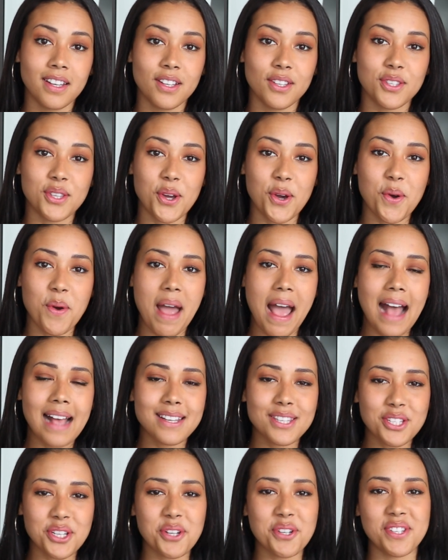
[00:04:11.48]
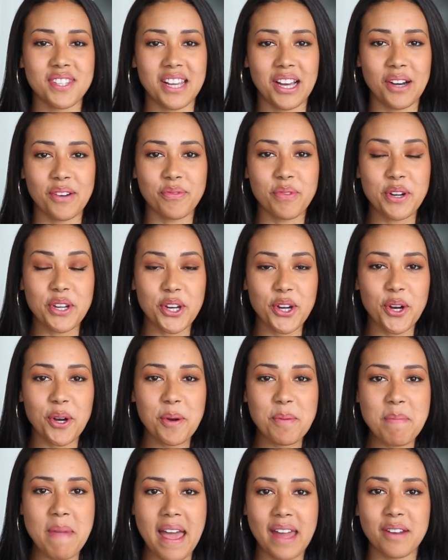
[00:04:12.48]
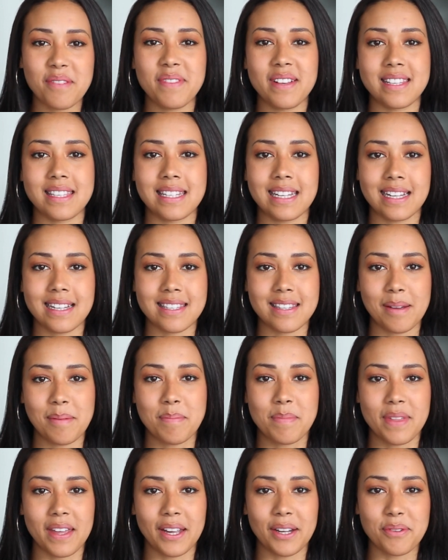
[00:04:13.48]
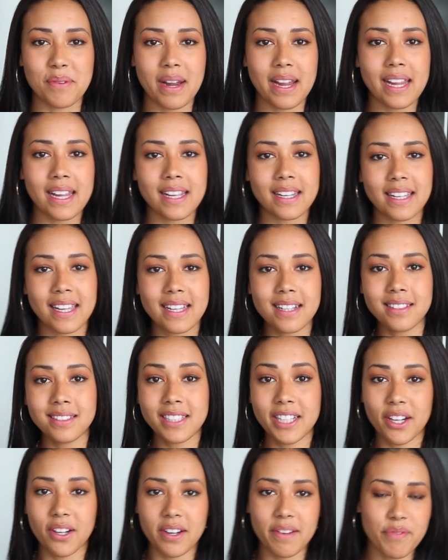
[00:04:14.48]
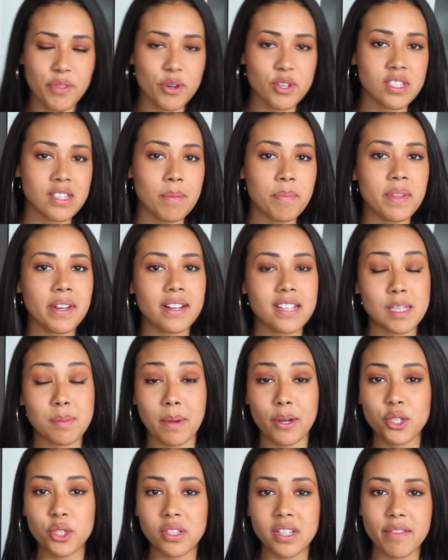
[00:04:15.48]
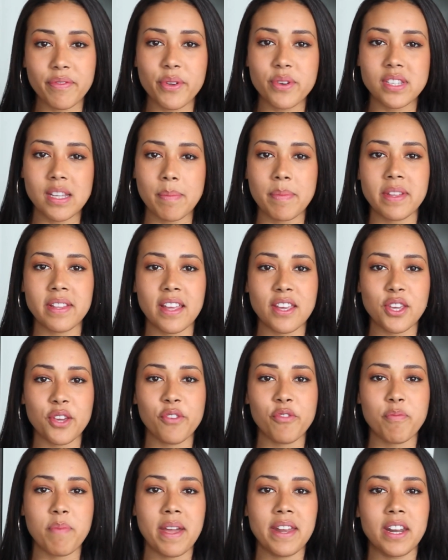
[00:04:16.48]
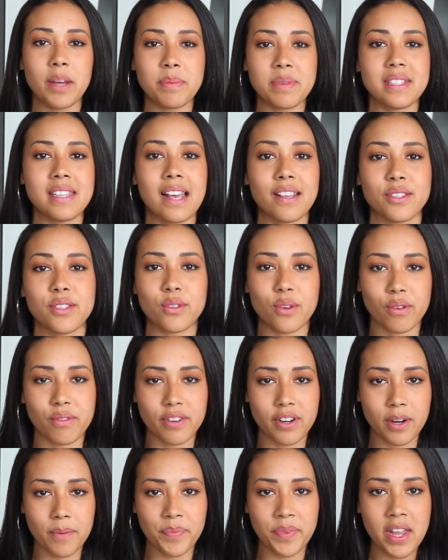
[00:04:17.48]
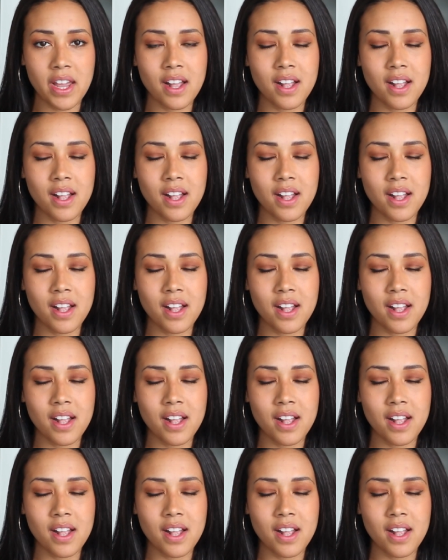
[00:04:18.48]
So ask yourself when you're manifesting something, right? Get clear. If there's something, especially if there's something that you've been obsessed over.